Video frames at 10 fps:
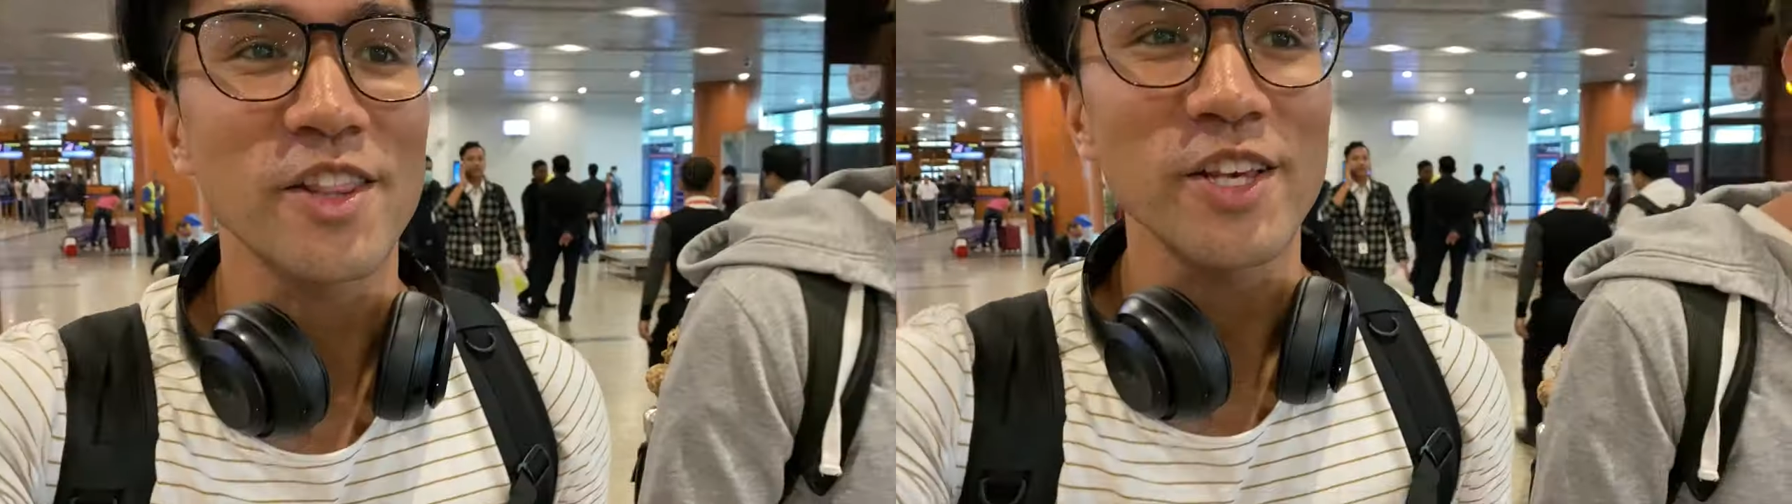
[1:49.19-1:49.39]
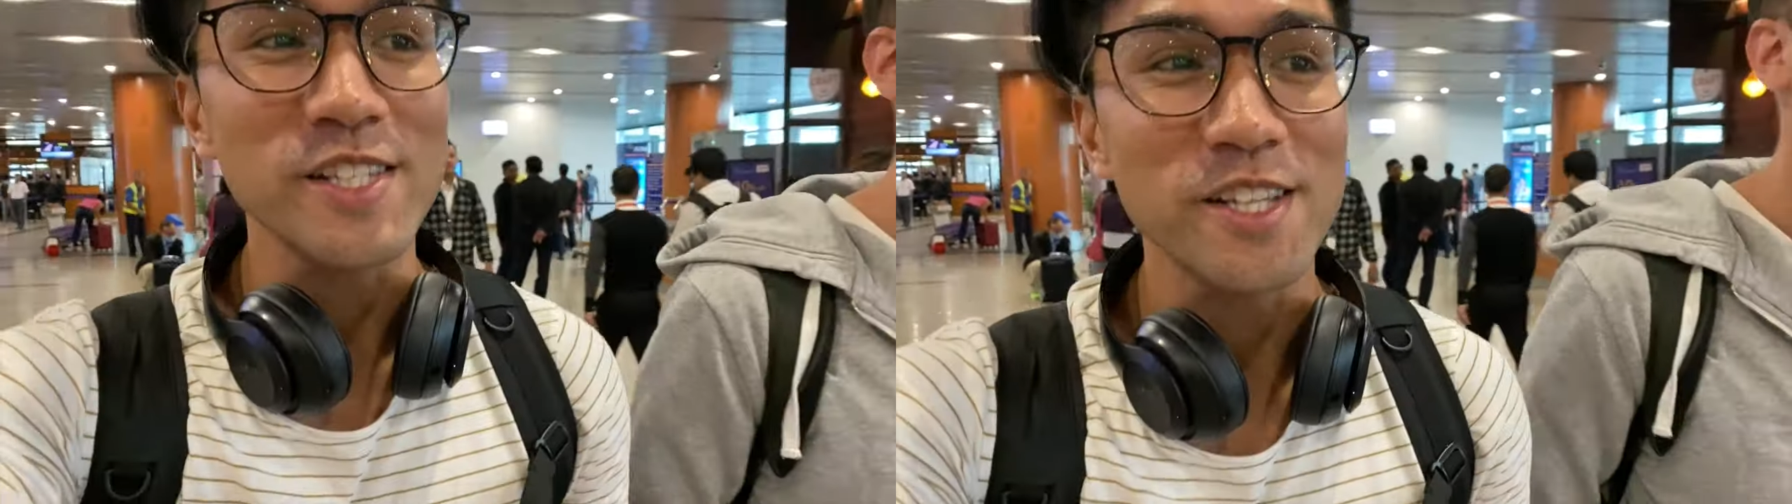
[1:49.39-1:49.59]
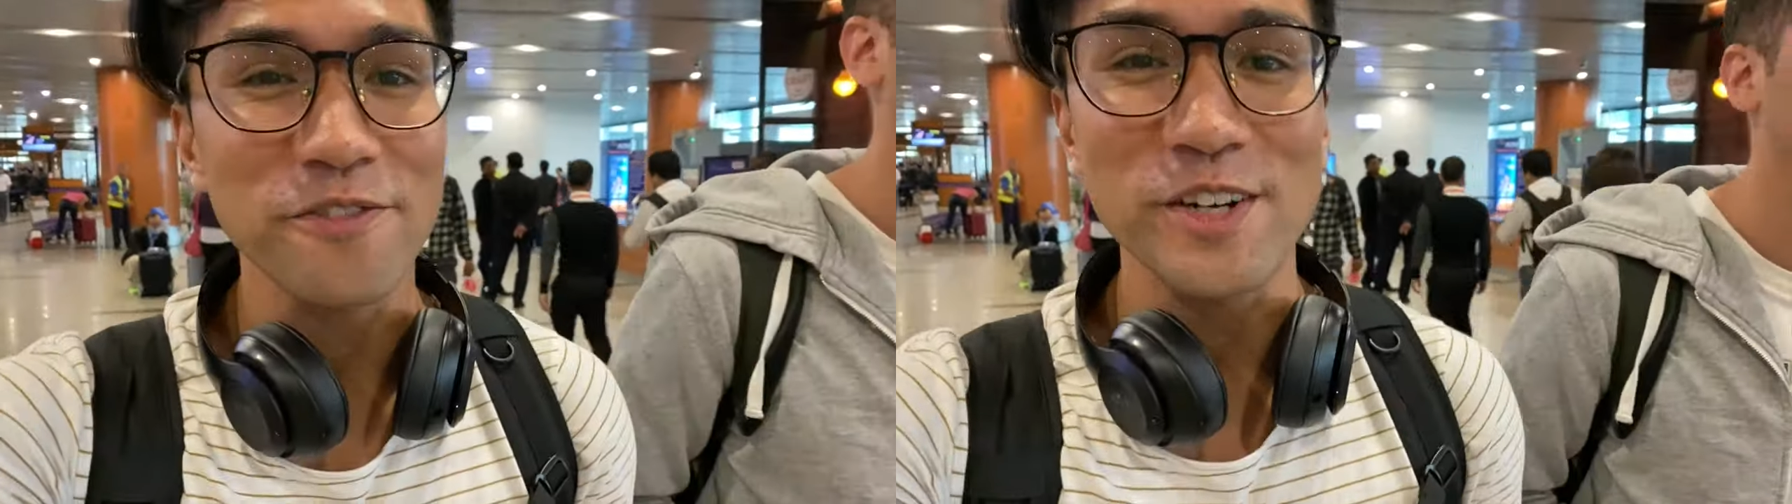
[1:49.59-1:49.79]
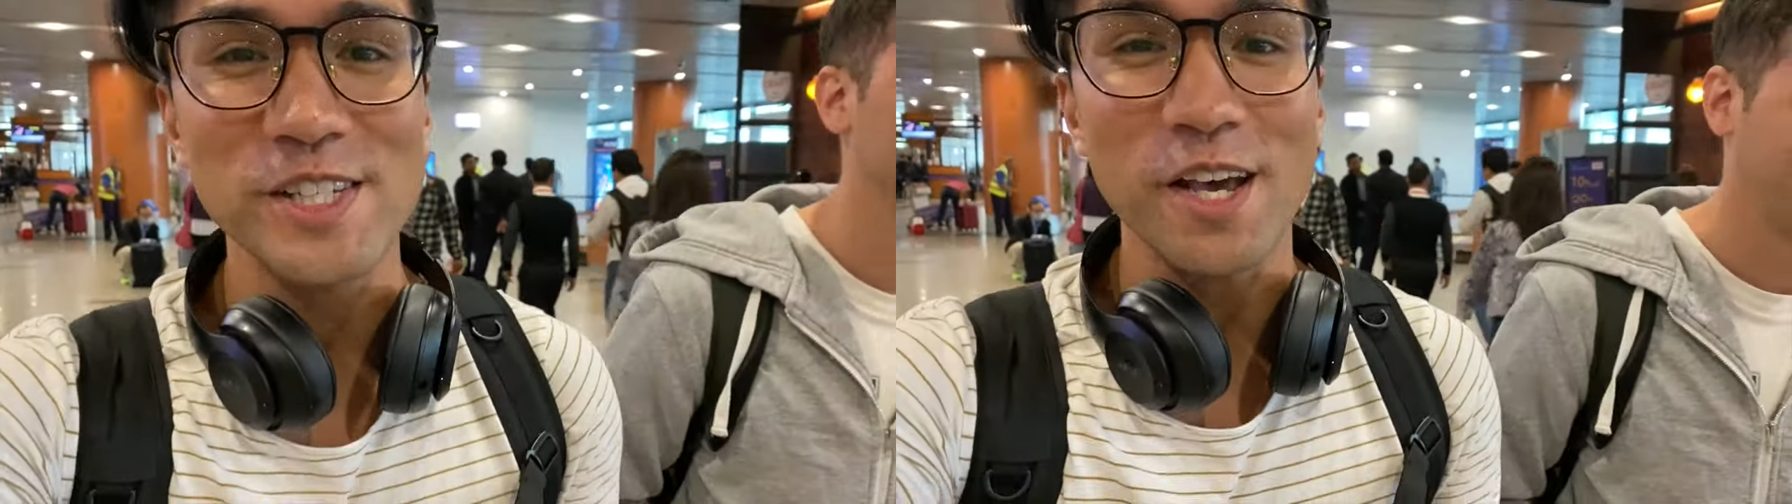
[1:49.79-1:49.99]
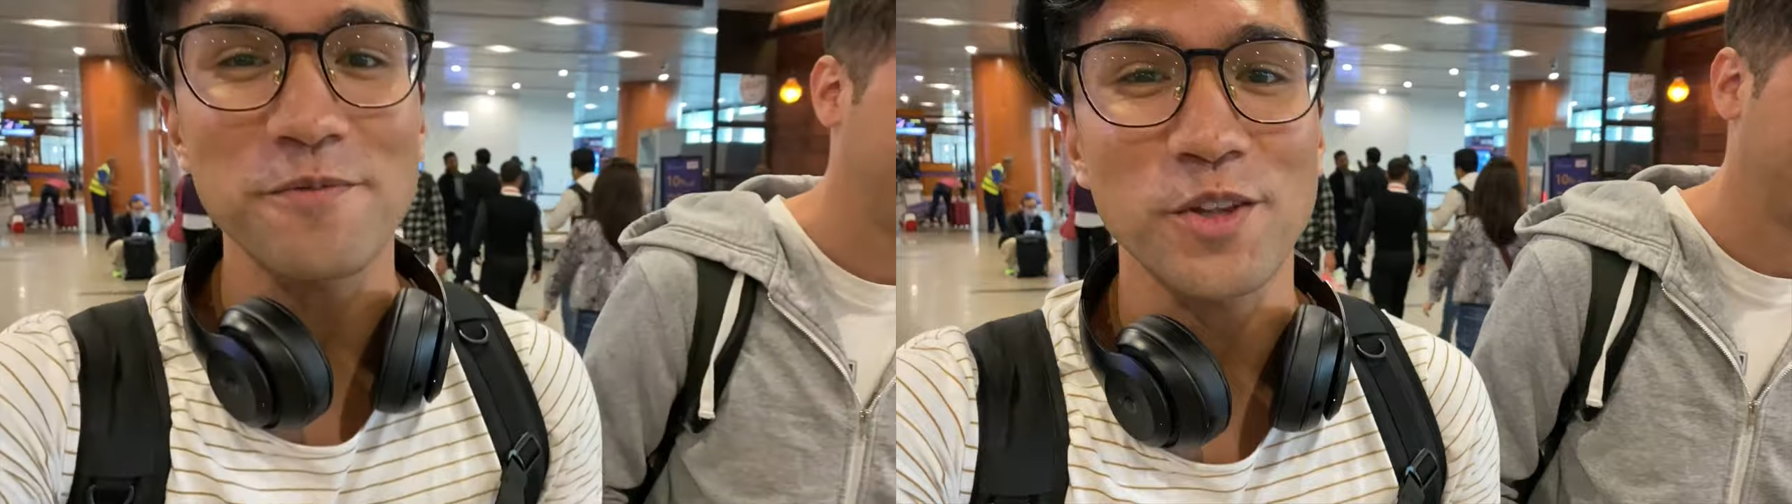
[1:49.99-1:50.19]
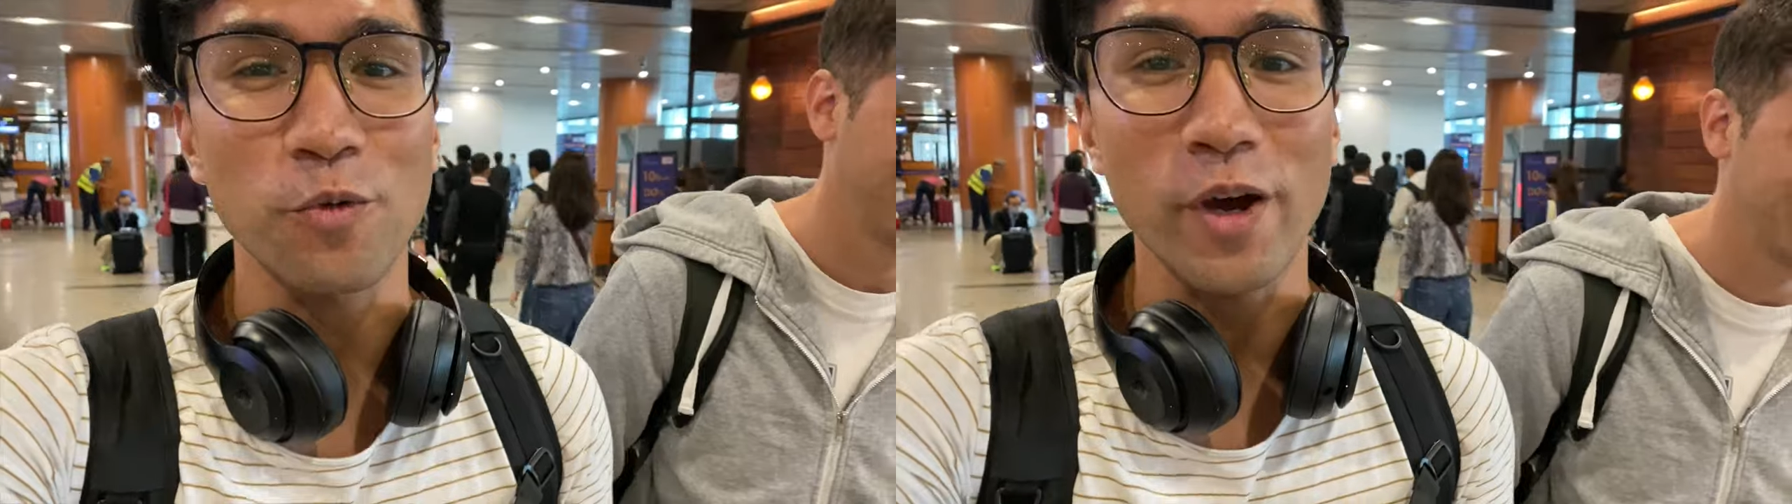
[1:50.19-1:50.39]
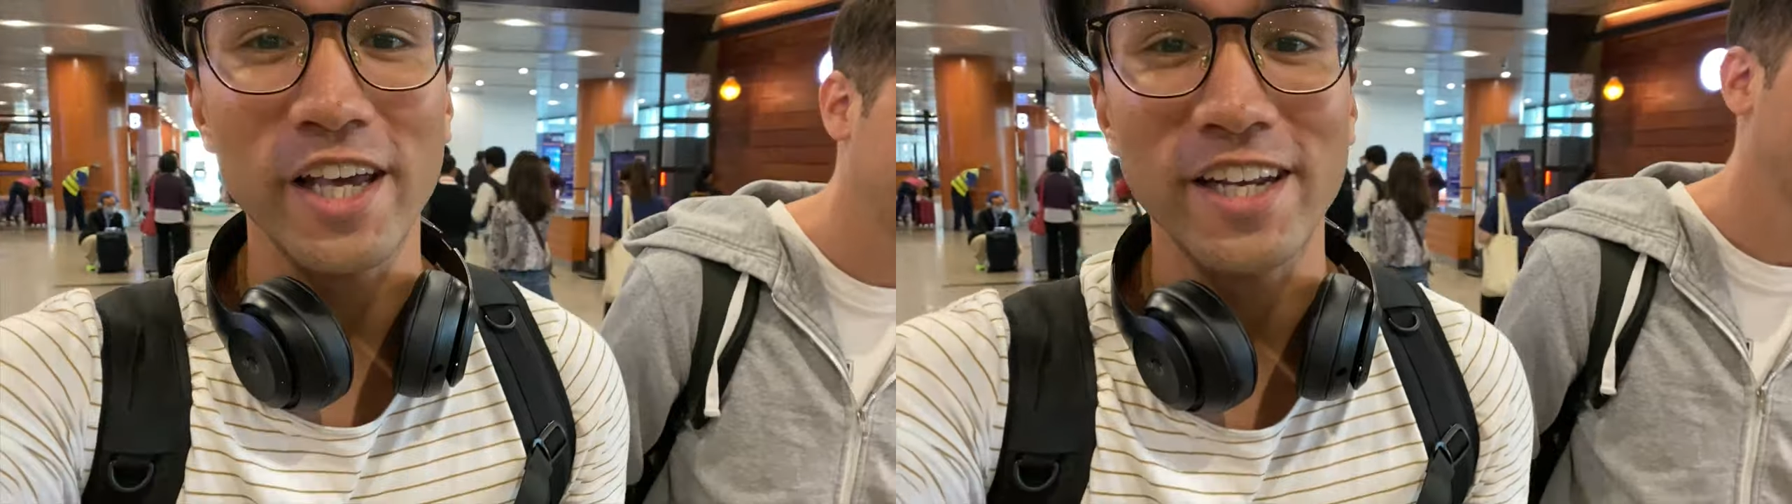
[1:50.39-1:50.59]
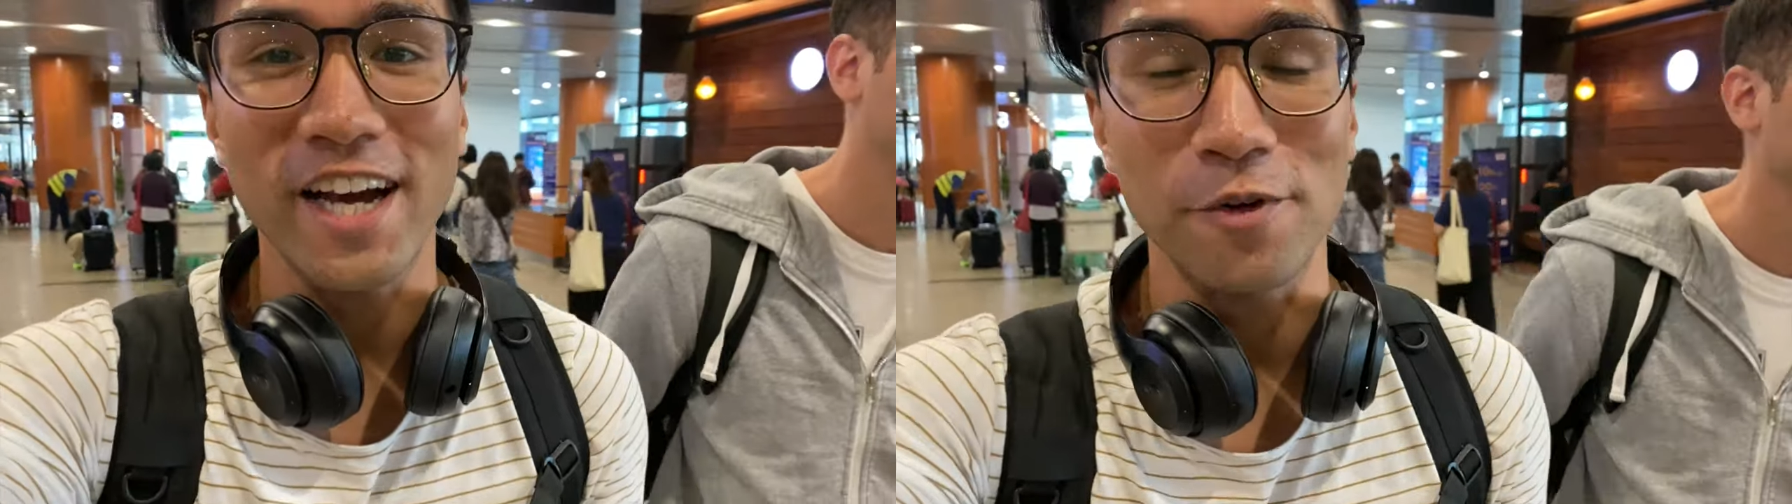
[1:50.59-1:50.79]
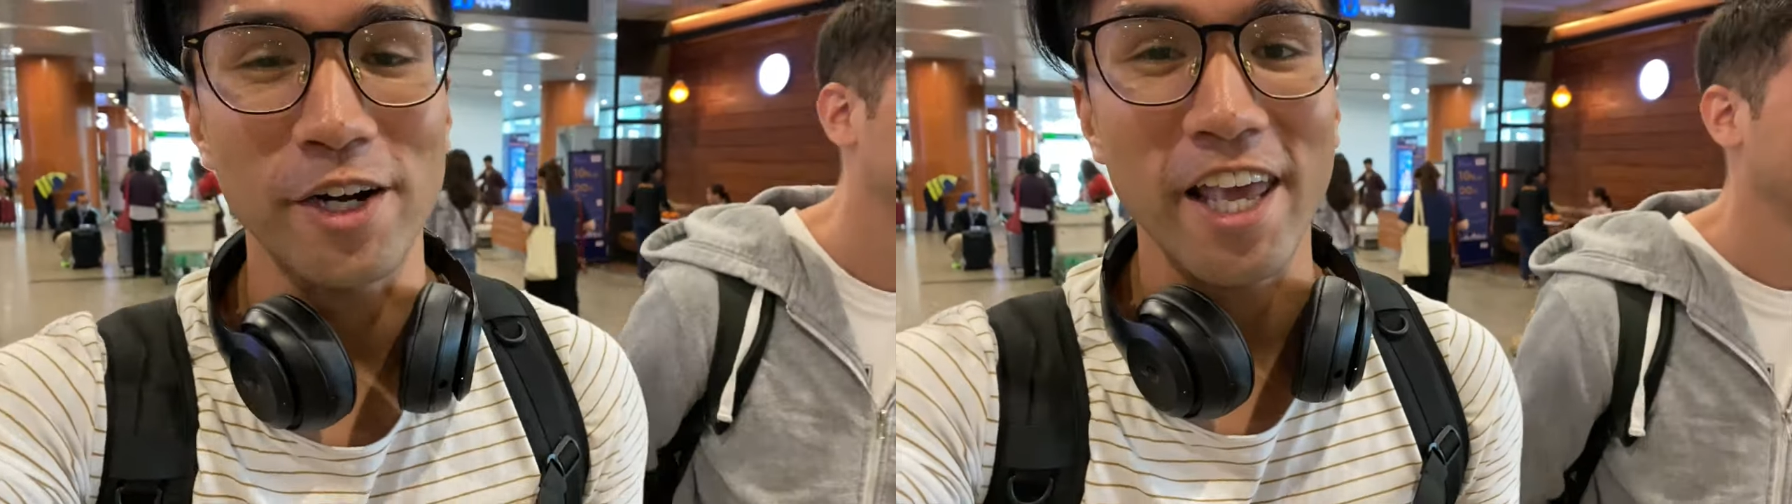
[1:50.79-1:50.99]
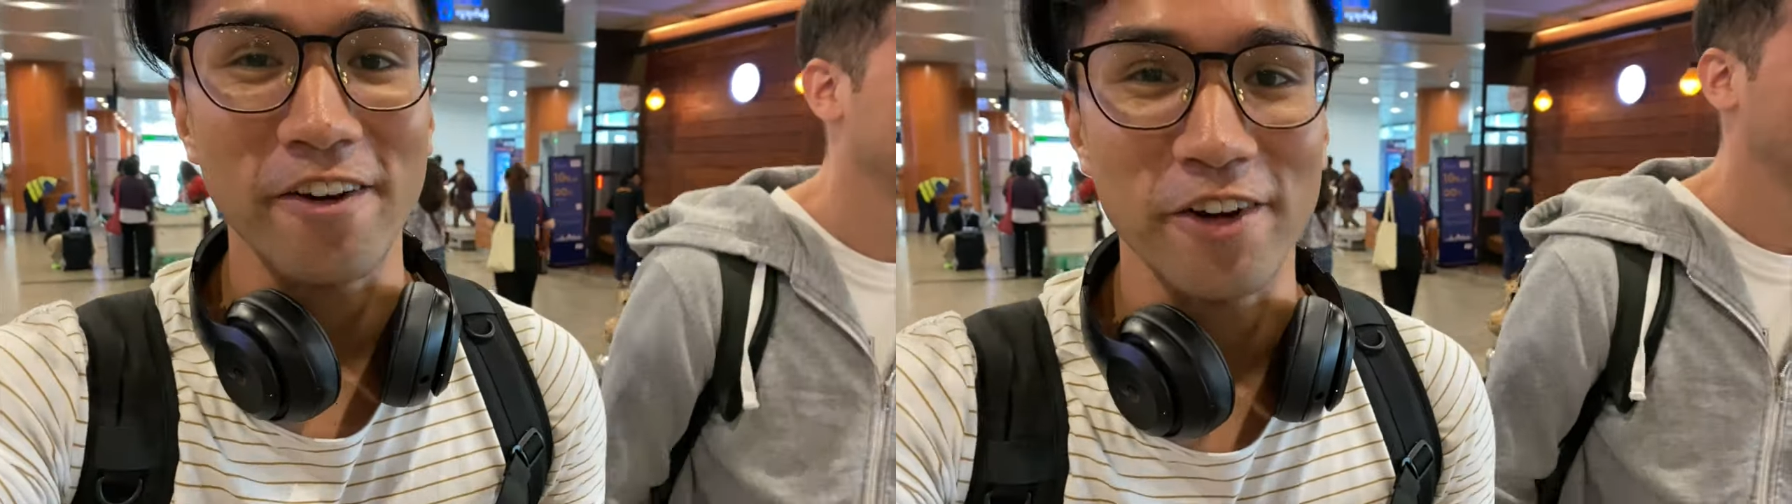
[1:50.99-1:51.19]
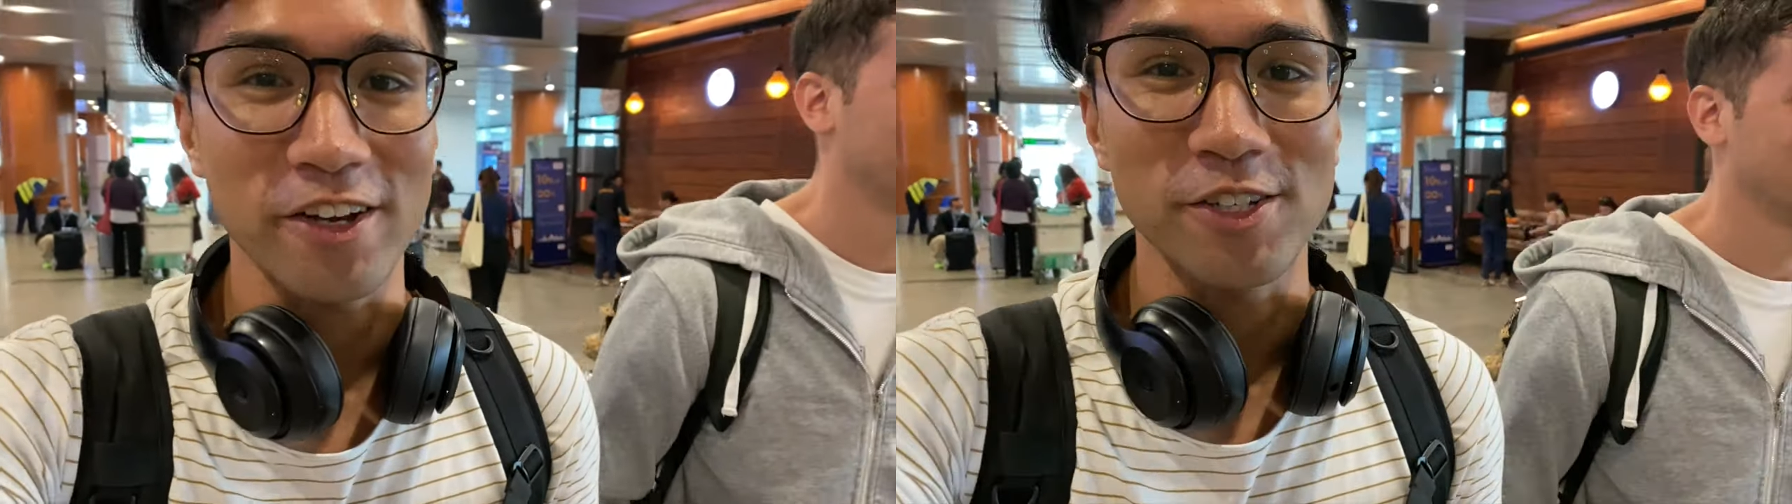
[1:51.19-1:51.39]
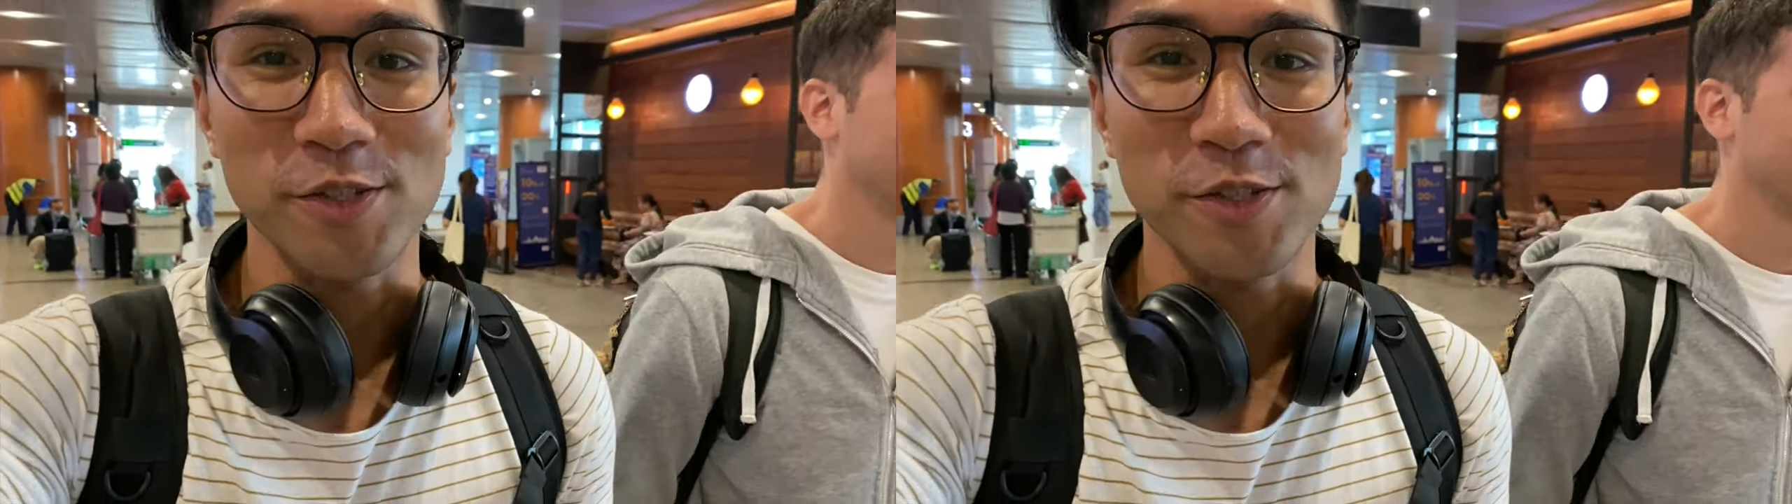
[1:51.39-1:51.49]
This is the first time they weighed our carry-on